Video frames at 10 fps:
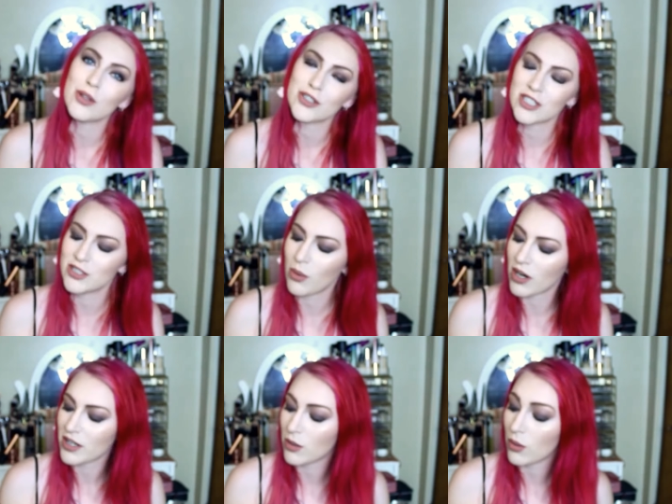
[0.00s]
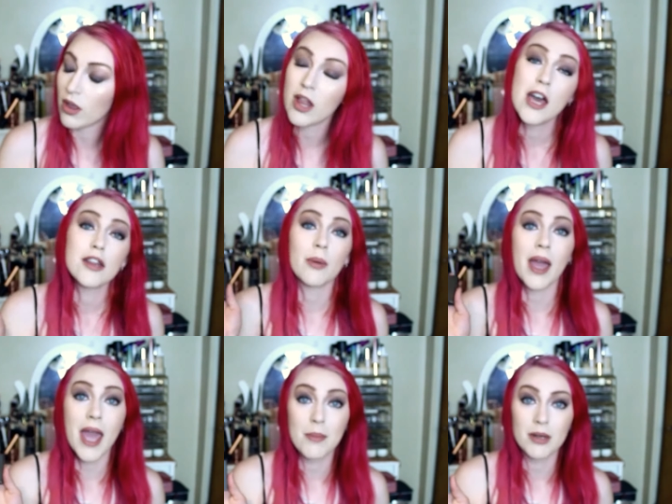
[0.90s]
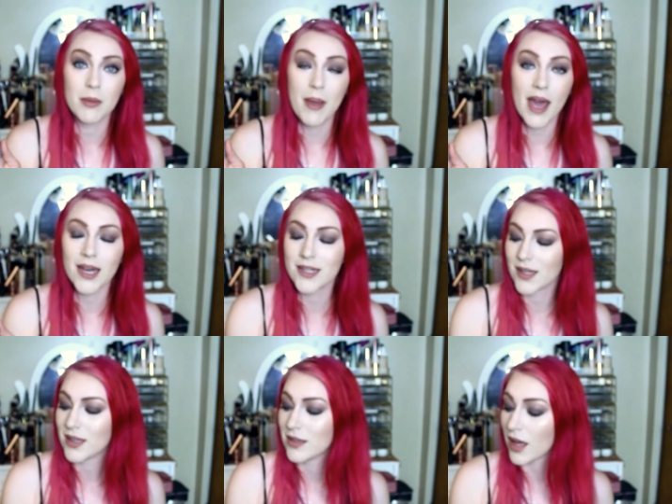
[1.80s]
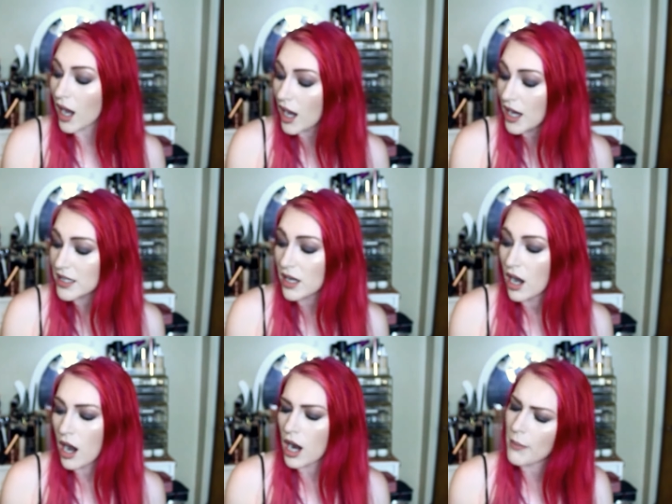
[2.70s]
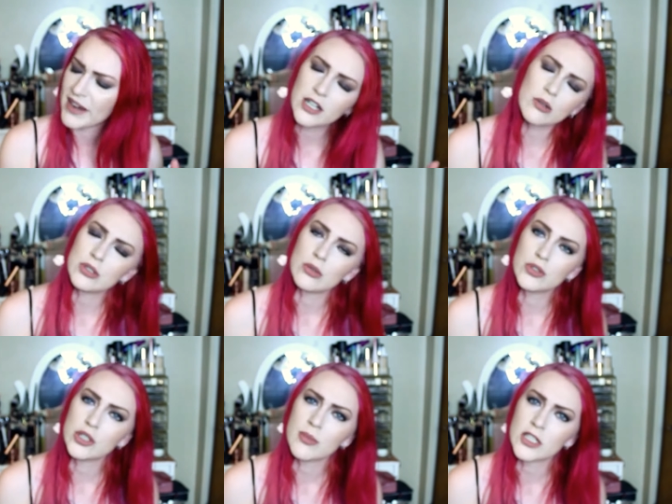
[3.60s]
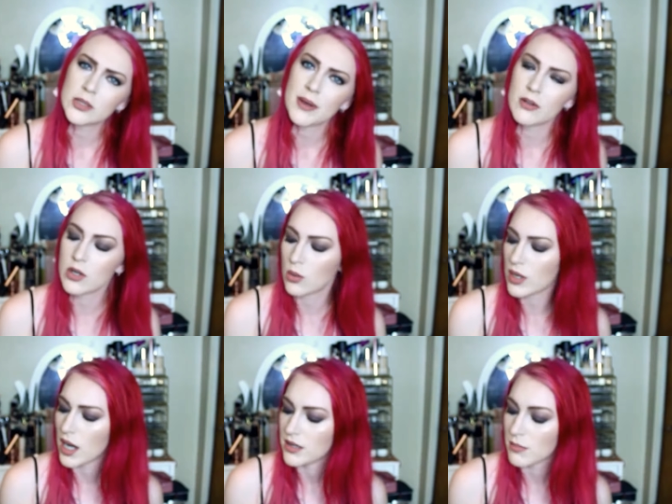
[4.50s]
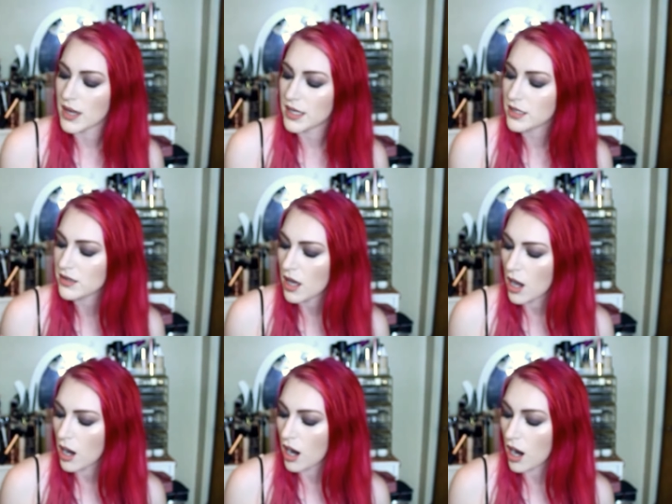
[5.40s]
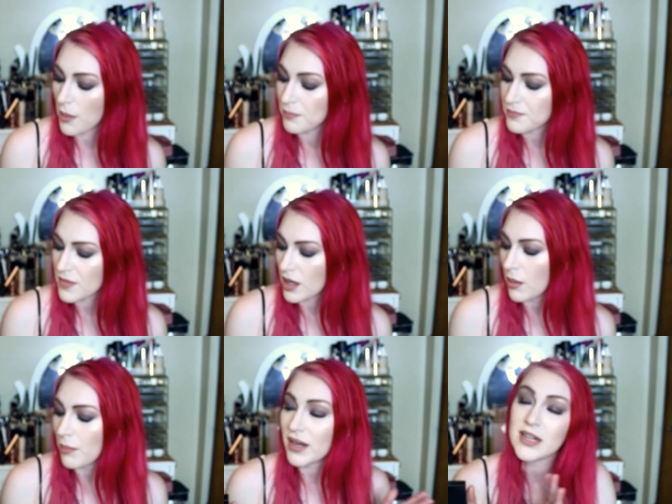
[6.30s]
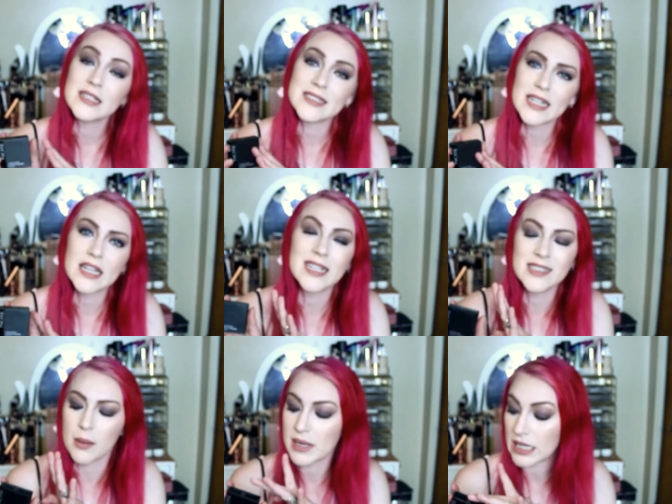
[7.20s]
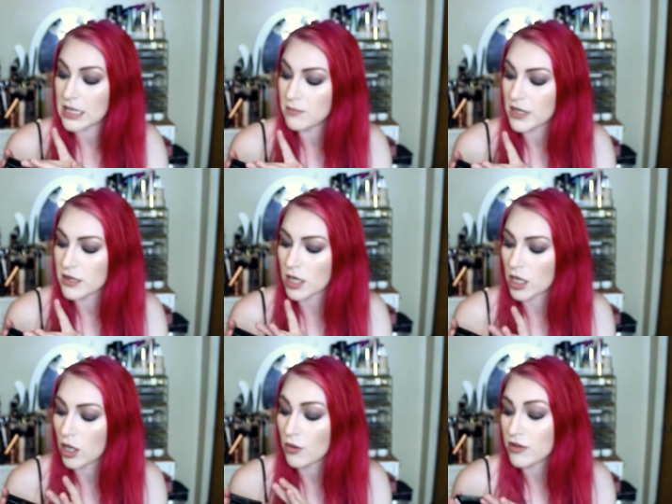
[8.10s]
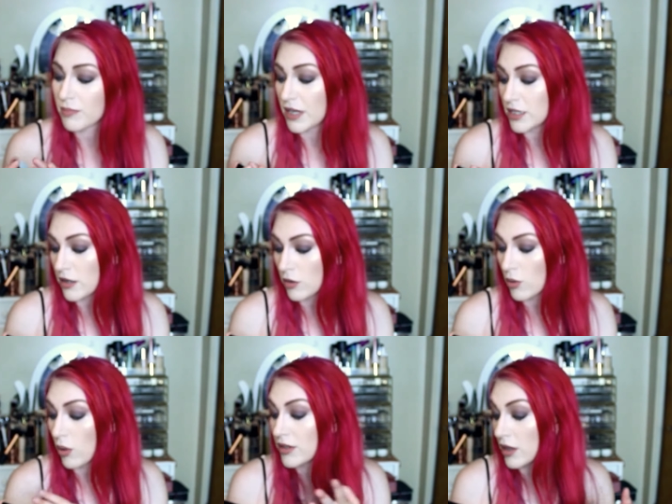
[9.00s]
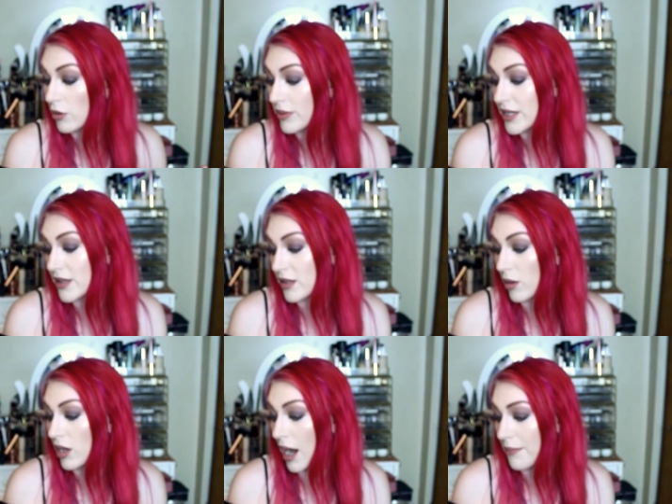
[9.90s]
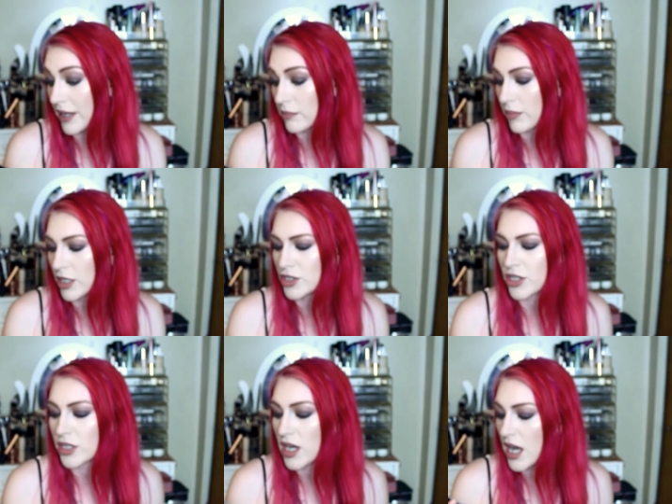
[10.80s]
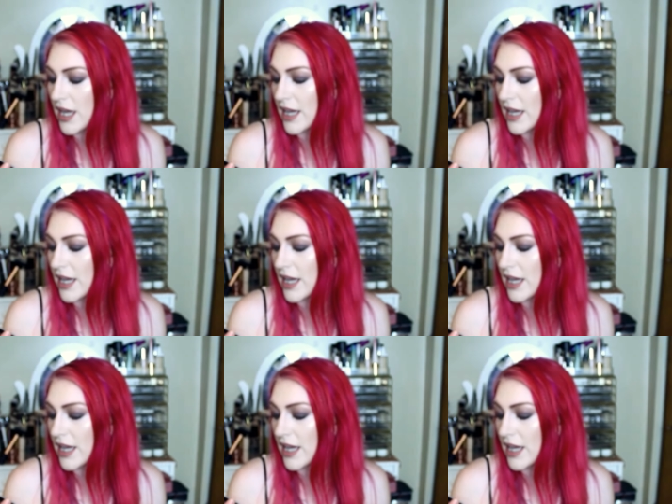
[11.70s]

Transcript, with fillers: allergic to argan oil, so I am going to be passing this on. I don't know too much about Note Cosmetics, but sadly, I'm going to keep this closed. But it does look cool. It's Luminous Silk Compact Blusher